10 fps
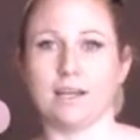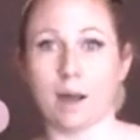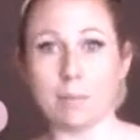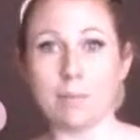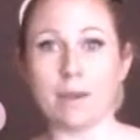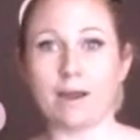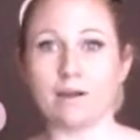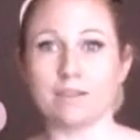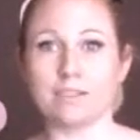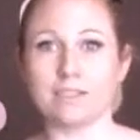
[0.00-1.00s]
gummy
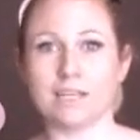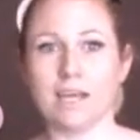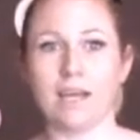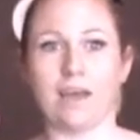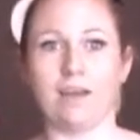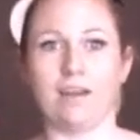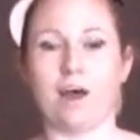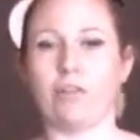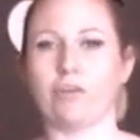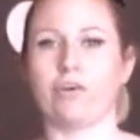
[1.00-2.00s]
bears and
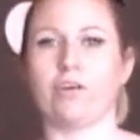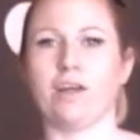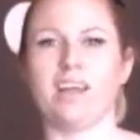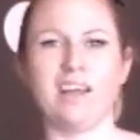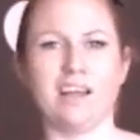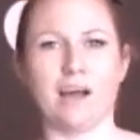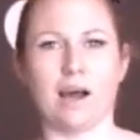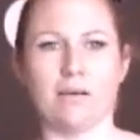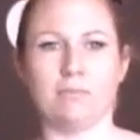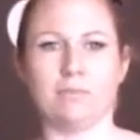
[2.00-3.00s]
other
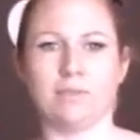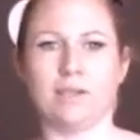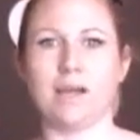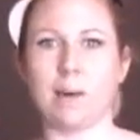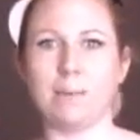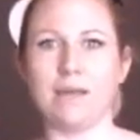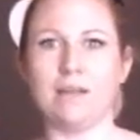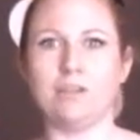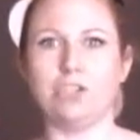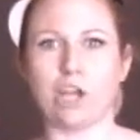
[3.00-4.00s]

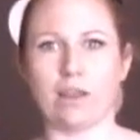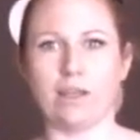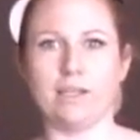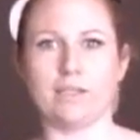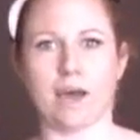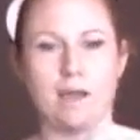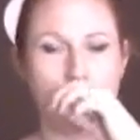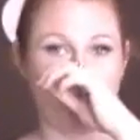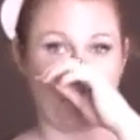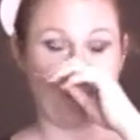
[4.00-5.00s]
gummy jelly
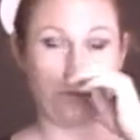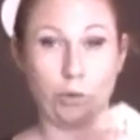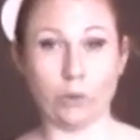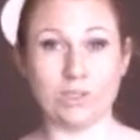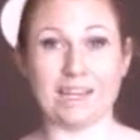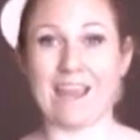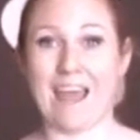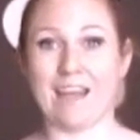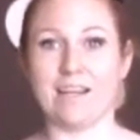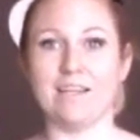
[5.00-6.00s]
type foods and
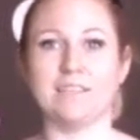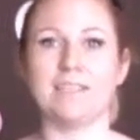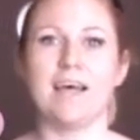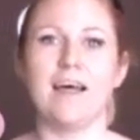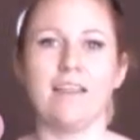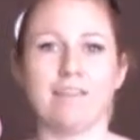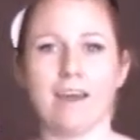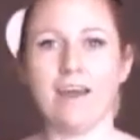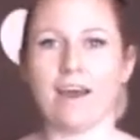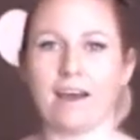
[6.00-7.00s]
candies,
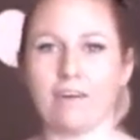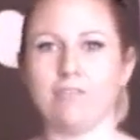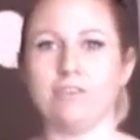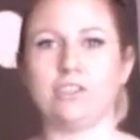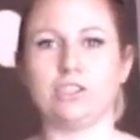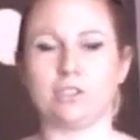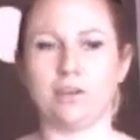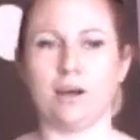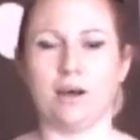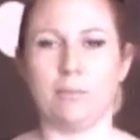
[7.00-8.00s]
they have
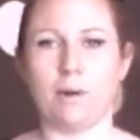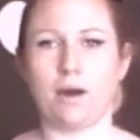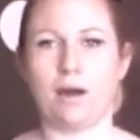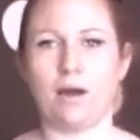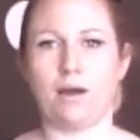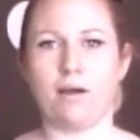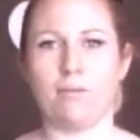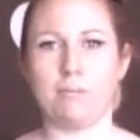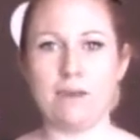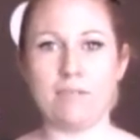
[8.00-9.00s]

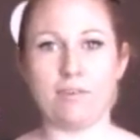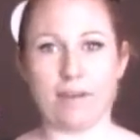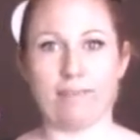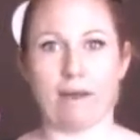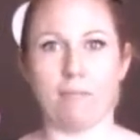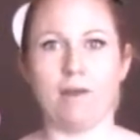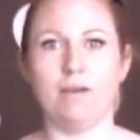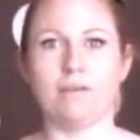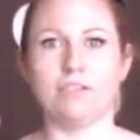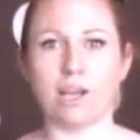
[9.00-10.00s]
beef in them.
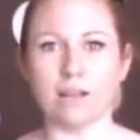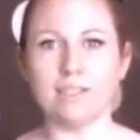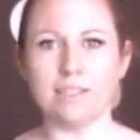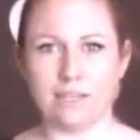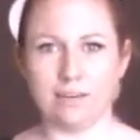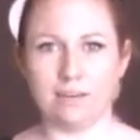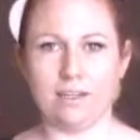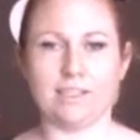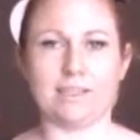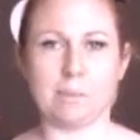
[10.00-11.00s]
Gelatin
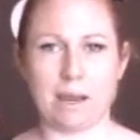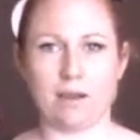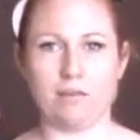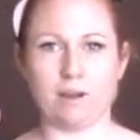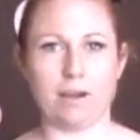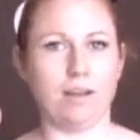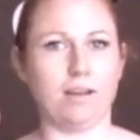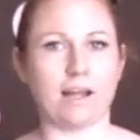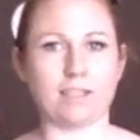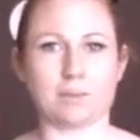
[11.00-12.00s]
is the main ingredient.
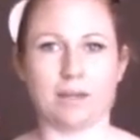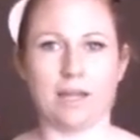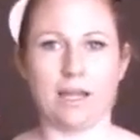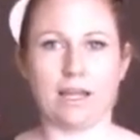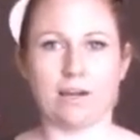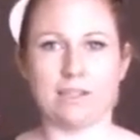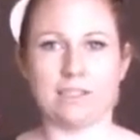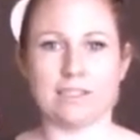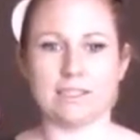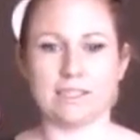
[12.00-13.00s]
That's where they get their
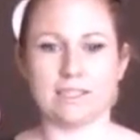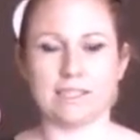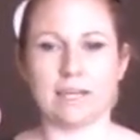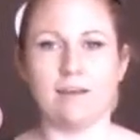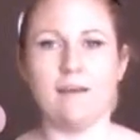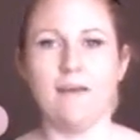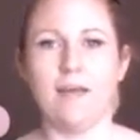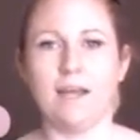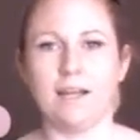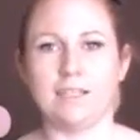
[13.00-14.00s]
consistency,
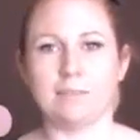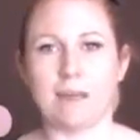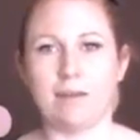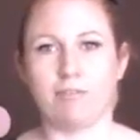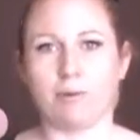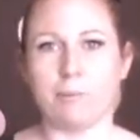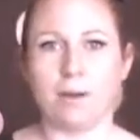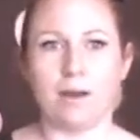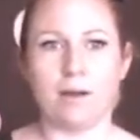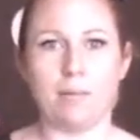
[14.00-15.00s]
and it's made from
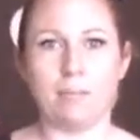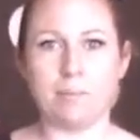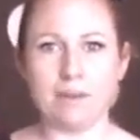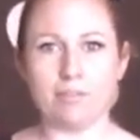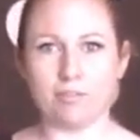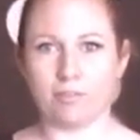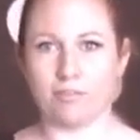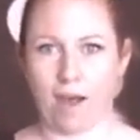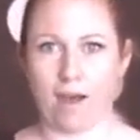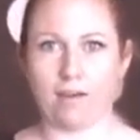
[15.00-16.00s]
beef
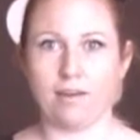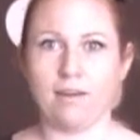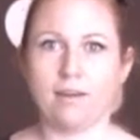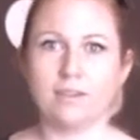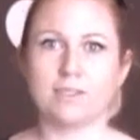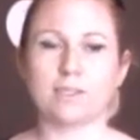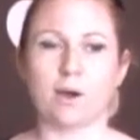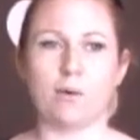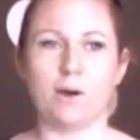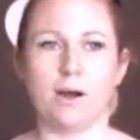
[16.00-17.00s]
fat.
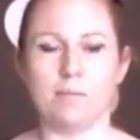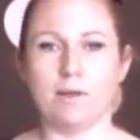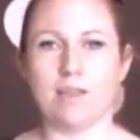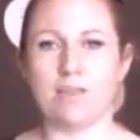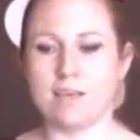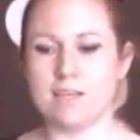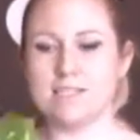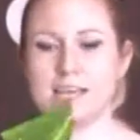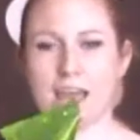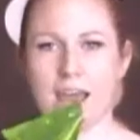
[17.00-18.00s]
So
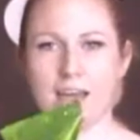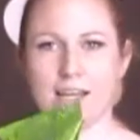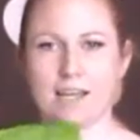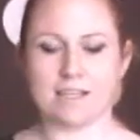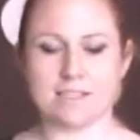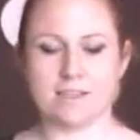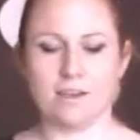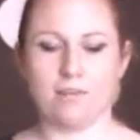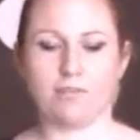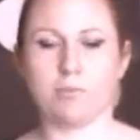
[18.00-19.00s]
these candies
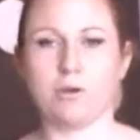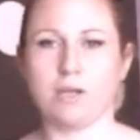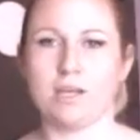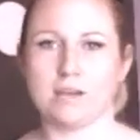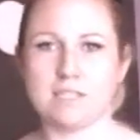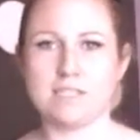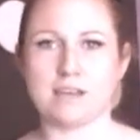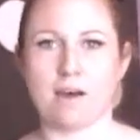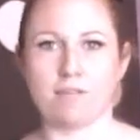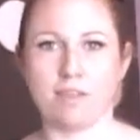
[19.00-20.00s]
from Goody Good
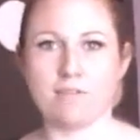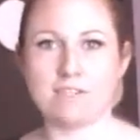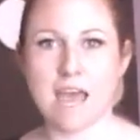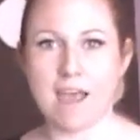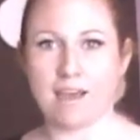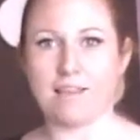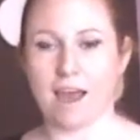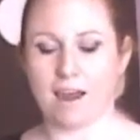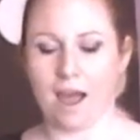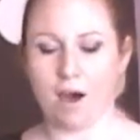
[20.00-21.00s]
Stuff, they've taken
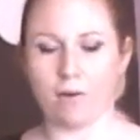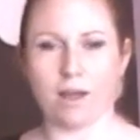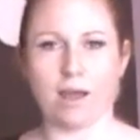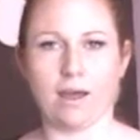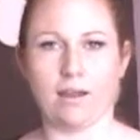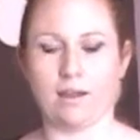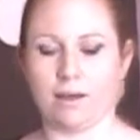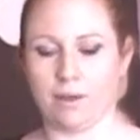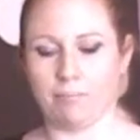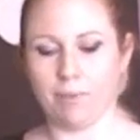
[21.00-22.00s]
that out,
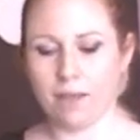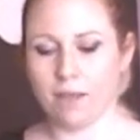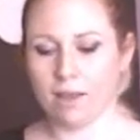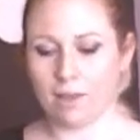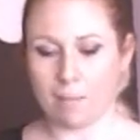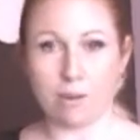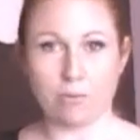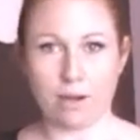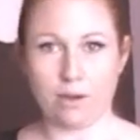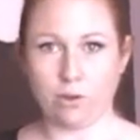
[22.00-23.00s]
and let me
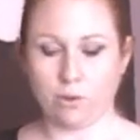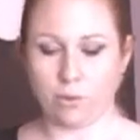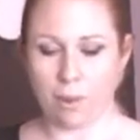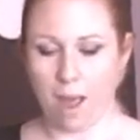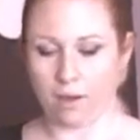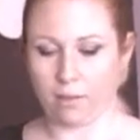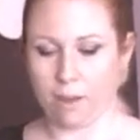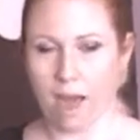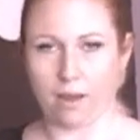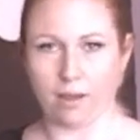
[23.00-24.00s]
read you the back of the
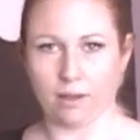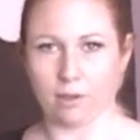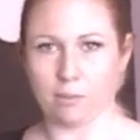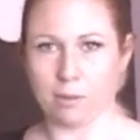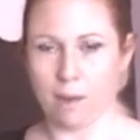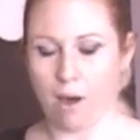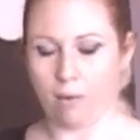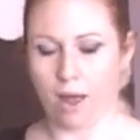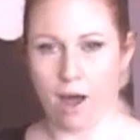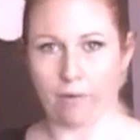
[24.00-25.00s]
bag a little bit
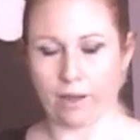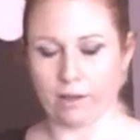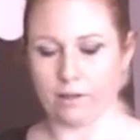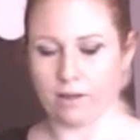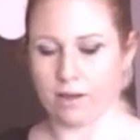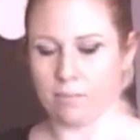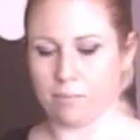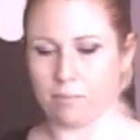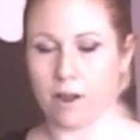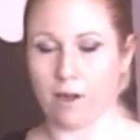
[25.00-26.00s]
about how they
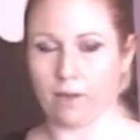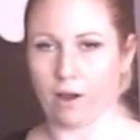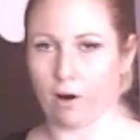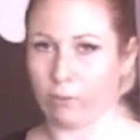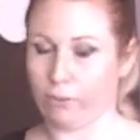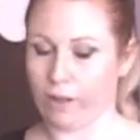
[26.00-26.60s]
are.